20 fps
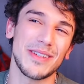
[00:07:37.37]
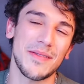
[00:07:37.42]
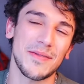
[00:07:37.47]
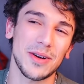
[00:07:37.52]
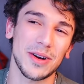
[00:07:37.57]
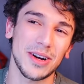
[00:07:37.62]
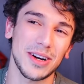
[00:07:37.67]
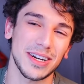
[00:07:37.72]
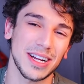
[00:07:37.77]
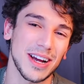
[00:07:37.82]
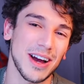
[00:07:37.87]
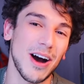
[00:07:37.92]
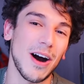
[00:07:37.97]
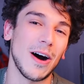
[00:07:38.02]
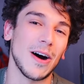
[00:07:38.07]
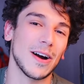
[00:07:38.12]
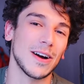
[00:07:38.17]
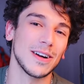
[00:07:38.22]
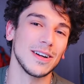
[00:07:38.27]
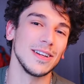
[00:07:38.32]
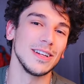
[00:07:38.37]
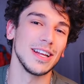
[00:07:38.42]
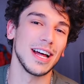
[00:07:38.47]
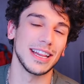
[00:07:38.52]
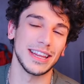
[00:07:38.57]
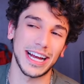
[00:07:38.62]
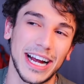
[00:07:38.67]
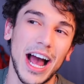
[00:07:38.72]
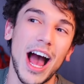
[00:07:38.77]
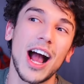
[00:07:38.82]
never heard Carl,
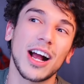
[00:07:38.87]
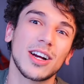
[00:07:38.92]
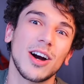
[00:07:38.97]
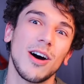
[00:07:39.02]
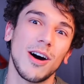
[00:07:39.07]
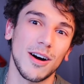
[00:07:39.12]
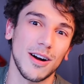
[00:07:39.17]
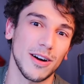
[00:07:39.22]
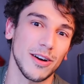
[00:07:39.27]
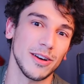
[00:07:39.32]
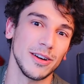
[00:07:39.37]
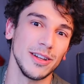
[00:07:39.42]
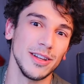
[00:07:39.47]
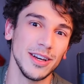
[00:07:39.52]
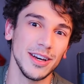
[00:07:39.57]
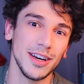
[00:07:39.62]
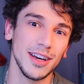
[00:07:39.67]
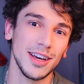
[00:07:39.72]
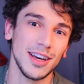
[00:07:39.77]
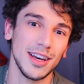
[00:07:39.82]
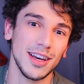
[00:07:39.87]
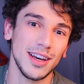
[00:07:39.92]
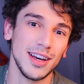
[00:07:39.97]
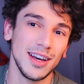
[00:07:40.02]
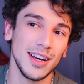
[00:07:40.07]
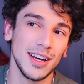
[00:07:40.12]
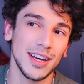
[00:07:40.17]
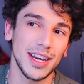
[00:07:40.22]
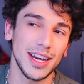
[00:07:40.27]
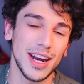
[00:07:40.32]
like a Carl,
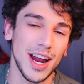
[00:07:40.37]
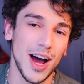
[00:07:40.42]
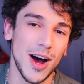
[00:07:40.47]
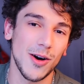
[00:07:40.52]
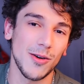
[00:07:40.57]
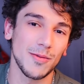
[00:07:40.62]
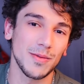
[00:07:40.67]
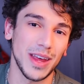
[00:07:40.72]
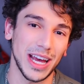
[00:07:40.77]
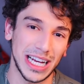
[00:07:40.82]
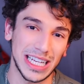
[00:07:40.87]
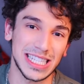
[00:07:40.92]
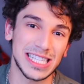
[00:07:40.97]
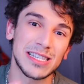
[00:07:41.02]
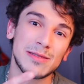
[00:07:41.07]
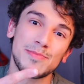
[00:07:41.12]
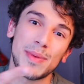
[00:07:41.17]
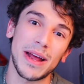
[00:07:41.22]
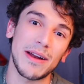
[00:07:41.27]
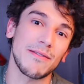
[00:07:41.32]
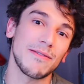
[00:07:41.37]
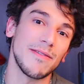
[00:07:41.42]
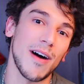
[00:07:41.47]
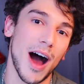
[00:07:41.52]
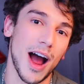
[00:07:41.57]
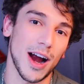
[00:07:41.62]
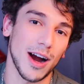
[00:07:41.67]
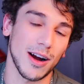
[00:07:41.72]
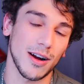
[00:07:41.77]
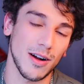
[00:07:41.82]
you know, like spit
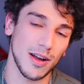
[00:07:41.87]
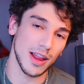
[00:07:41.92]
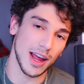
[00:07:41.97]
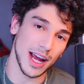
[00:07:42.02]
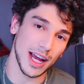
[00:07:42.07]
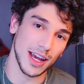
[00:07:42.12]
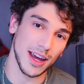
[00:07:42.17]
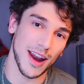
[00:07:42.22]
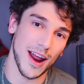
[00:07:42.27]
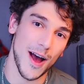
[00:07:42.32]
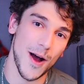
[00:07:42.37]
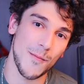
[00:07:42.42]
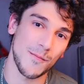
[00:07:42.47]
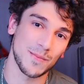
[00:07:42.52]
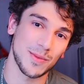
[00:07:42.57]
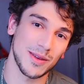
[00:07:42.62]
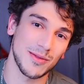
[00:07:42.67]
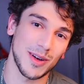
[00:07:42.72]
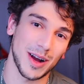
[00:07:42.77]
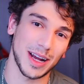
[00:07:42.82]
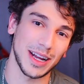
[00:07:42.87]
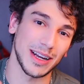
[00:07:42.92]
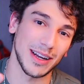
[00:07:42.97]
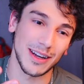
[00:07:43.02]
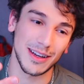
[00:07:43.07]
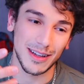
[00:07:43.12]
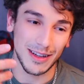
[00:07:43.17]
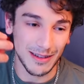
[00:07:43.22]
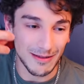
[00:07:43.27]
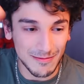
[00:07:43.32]
fire, like, you know, fucking
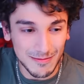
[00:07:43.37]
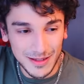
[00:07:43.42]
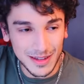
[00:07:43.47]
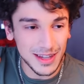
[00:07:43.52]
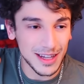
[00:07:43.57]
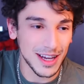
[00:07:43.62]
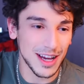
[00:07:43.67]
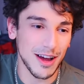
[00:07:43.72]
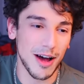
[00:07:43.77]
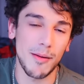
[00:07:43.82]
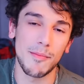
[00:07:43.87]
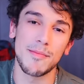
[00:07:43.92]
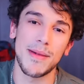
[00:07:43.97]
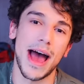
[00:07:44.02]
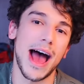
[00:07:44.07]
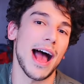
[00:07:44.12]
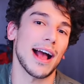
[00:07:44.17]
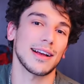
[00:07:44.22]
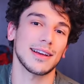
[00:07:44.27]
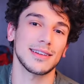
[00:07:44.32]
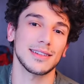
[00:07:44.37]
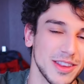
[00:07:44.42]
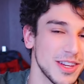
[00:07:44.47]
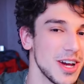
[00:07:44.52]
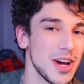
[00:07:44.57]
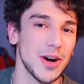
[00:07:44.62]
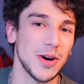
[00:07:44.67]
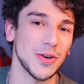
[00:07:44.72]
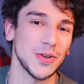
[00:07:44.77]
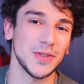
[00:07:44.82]
come back.
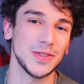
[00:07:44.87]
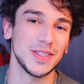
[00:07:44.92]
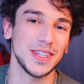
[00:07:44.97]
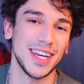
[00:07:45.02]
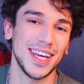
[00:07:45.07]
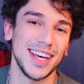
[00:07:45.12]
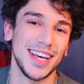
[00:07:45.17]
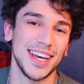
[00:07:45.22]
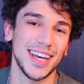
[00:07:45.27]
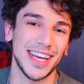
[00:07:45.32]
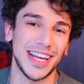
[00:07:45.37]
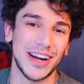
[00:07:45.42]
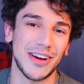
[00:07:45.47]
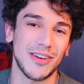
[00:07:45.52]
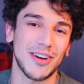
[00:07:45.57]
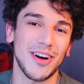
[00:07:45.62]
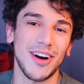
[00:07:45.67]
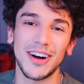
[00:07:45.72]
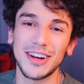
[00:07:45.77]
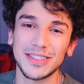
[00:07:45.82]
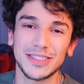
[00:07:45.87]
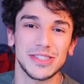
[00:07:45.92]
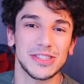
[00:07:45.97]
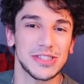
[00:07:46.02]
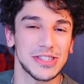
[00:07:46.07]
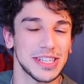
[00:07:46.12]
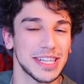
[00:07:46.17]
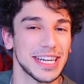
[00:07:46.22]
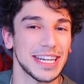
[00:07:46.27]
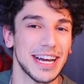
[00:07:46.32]
No, you know, Carl's
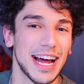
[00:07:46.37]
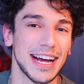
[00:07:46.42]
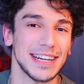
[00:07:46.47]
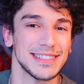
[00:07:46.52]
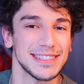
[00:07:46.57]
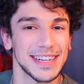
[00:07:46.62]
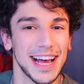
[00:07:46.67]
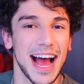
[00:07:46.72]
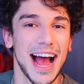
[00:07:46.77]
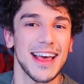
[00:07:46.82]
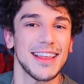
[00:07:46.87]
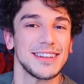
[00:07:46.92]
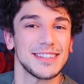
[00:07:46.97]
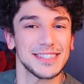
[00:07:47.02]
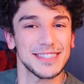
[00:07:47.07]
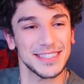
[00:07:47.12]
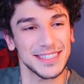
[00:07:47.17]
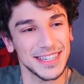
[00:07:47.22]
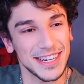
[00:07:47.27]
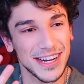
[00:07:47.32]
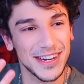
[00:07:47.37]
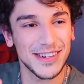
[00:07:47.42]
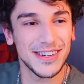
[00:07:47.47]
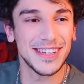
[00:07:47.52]
usually a nice guy that just, you know.